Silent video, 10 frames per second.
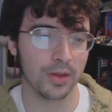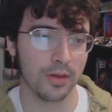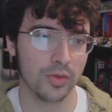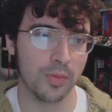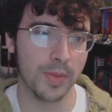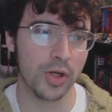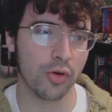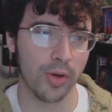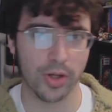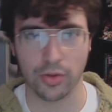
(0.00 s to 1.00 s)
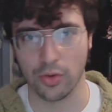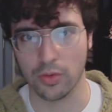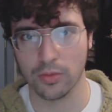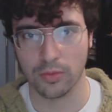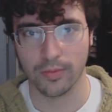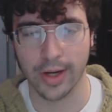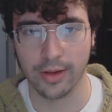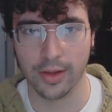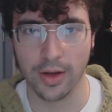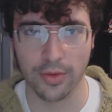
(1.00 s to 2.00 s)
to be critical, right?
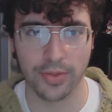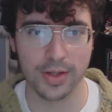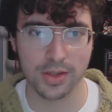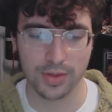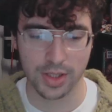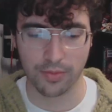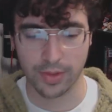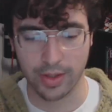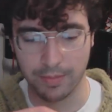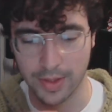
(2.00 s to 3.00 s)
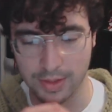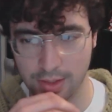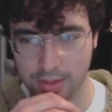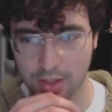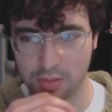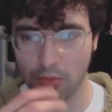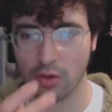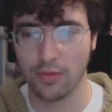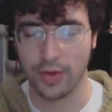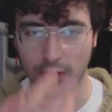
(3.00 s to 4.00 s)
The other things I was saying were nitpicks. This is more
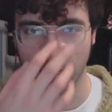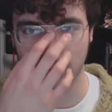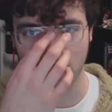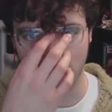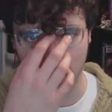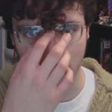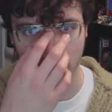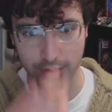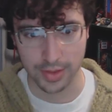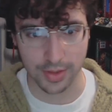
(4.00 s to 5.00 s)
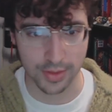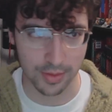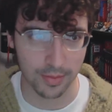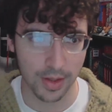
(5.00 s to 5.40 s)
of a direct criticism.